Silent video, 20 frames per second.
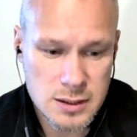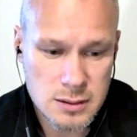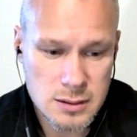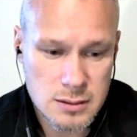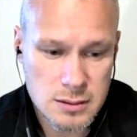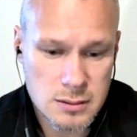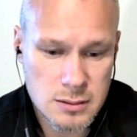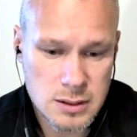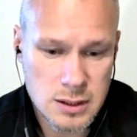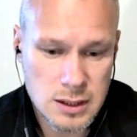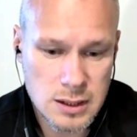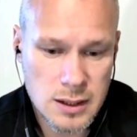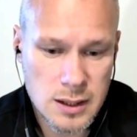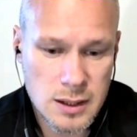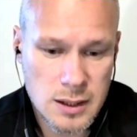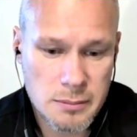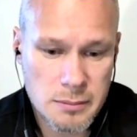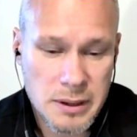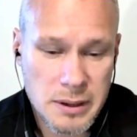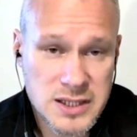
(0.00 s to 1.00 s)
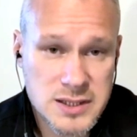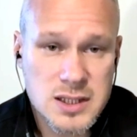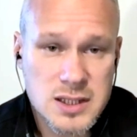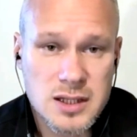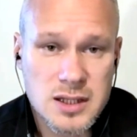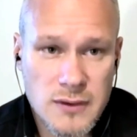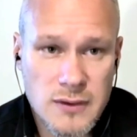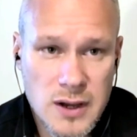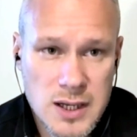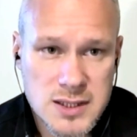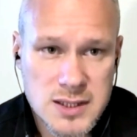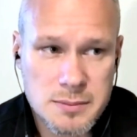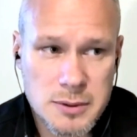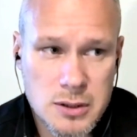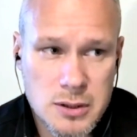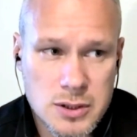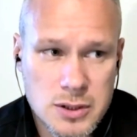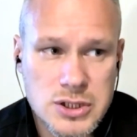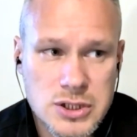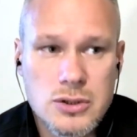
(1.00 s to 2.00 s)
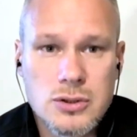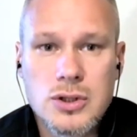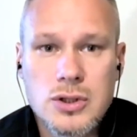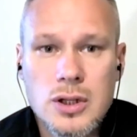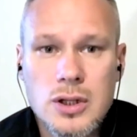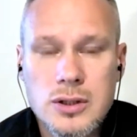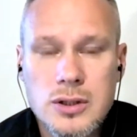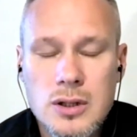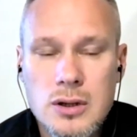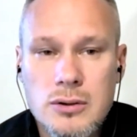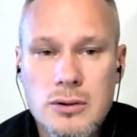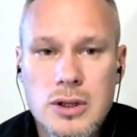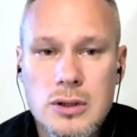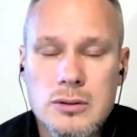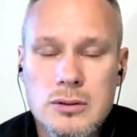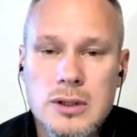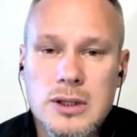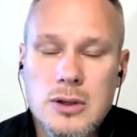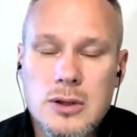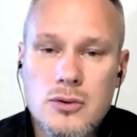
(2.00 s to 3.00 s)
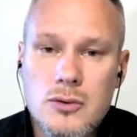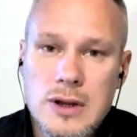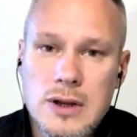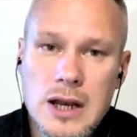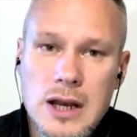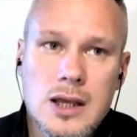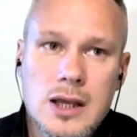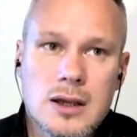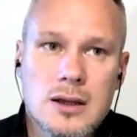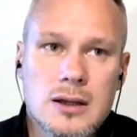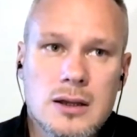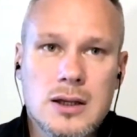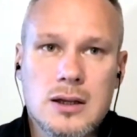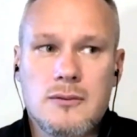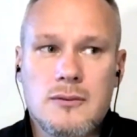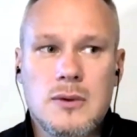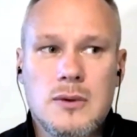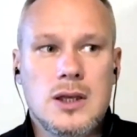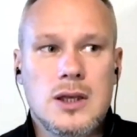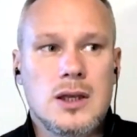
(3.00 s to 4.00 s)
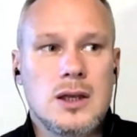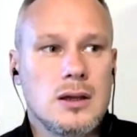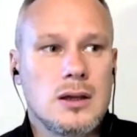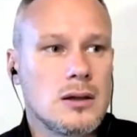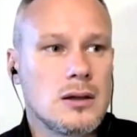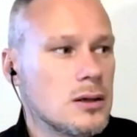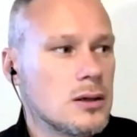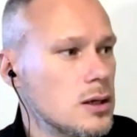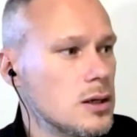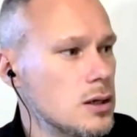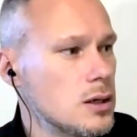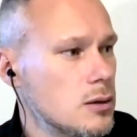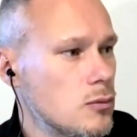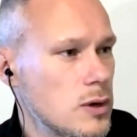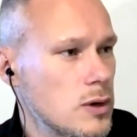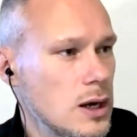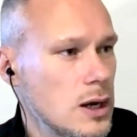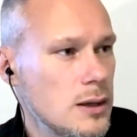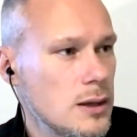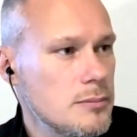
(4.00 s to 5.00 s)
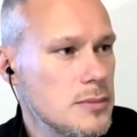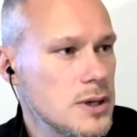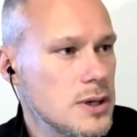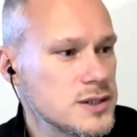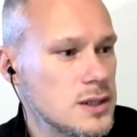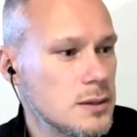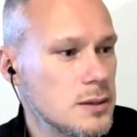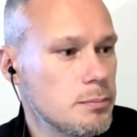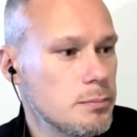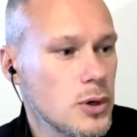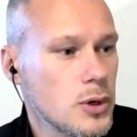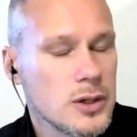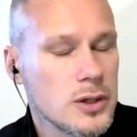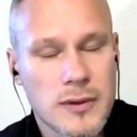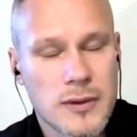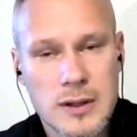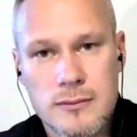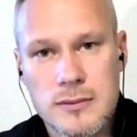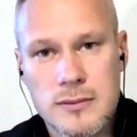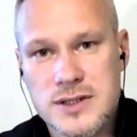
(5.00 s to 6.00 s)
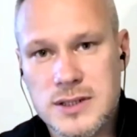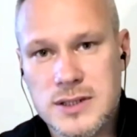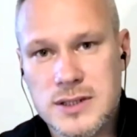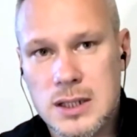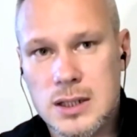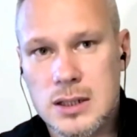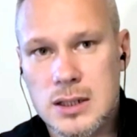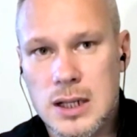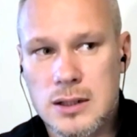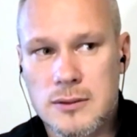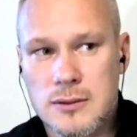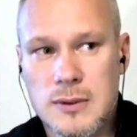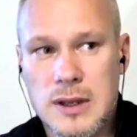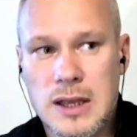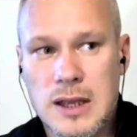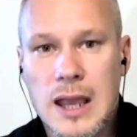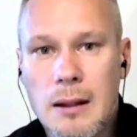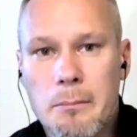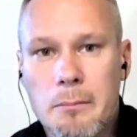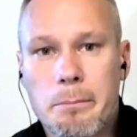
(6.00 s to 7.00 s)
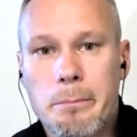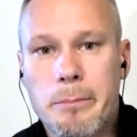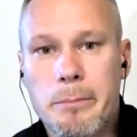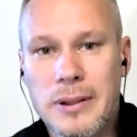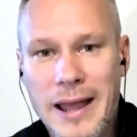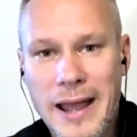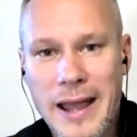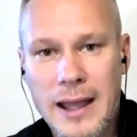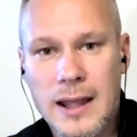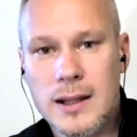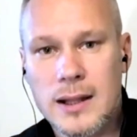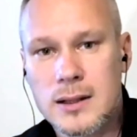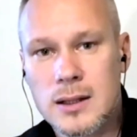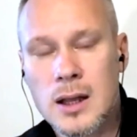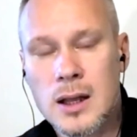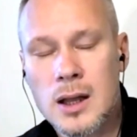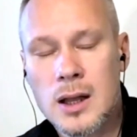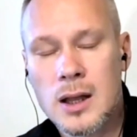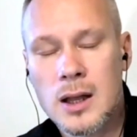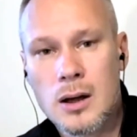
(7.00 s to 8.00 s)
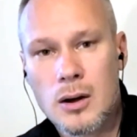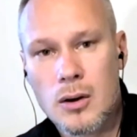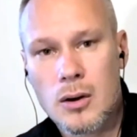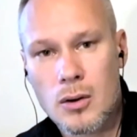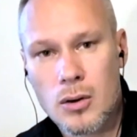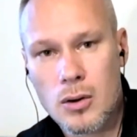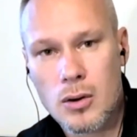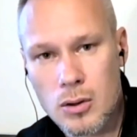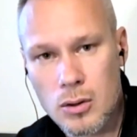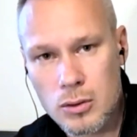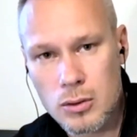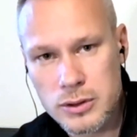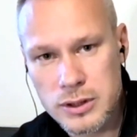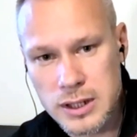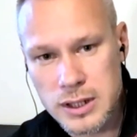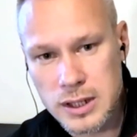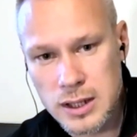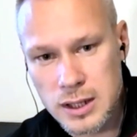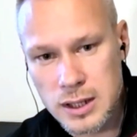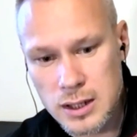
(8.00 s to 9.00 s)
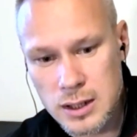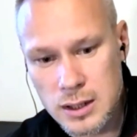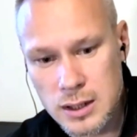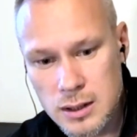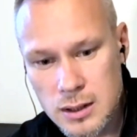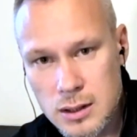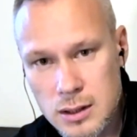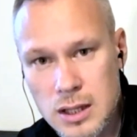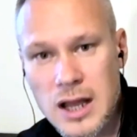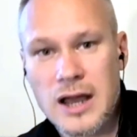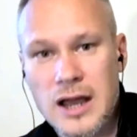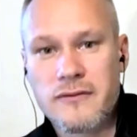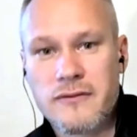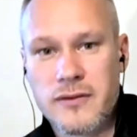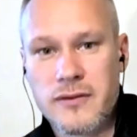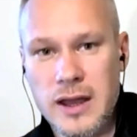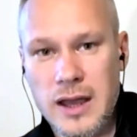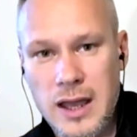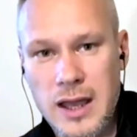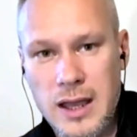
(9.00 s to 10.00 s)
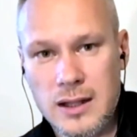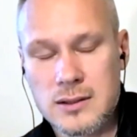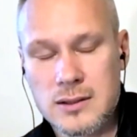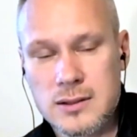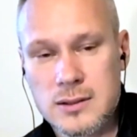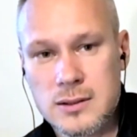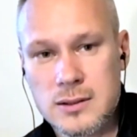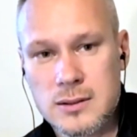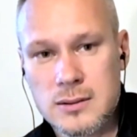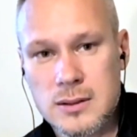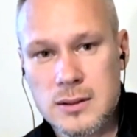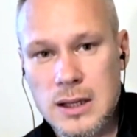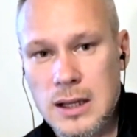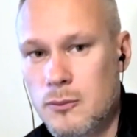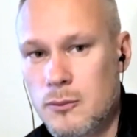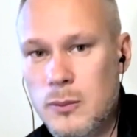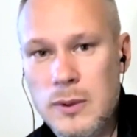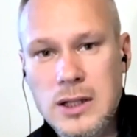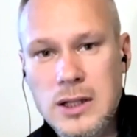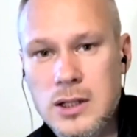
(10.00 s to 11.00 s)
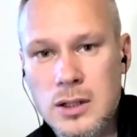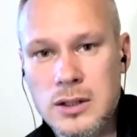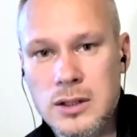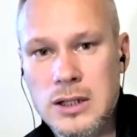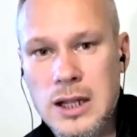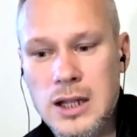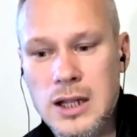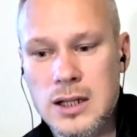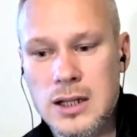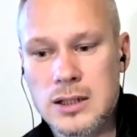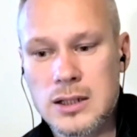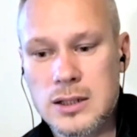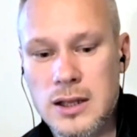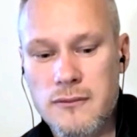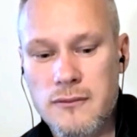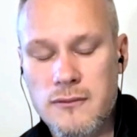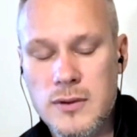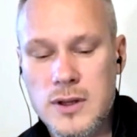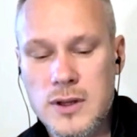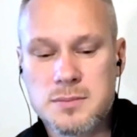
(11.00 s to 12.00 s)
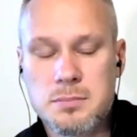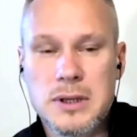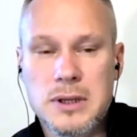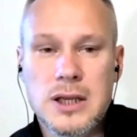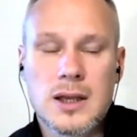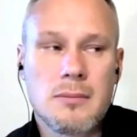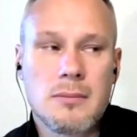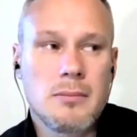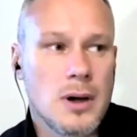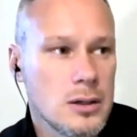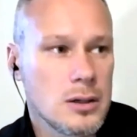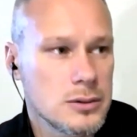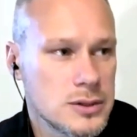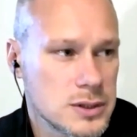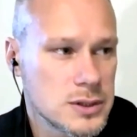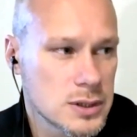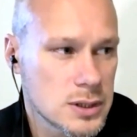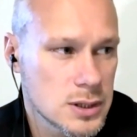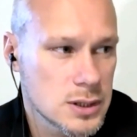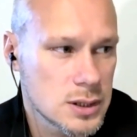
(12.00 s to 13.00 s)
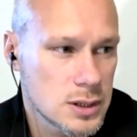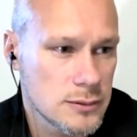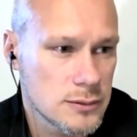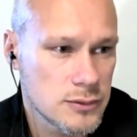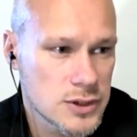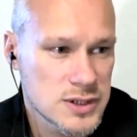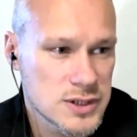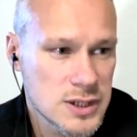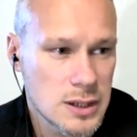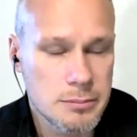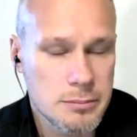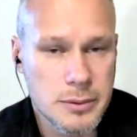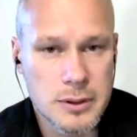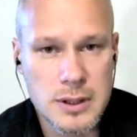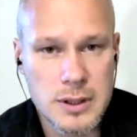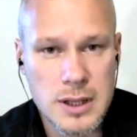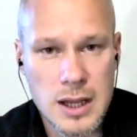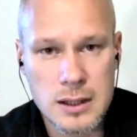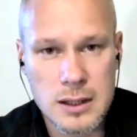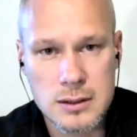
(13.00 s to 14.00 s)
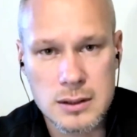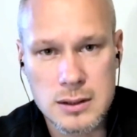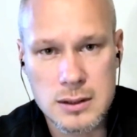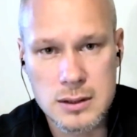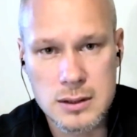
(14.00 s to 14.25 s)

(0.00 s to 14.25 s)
the best advice, because you don't know, you really we really miss the point when we think that we can plan all the life ahead, and we don't need it. If we speak about for example, young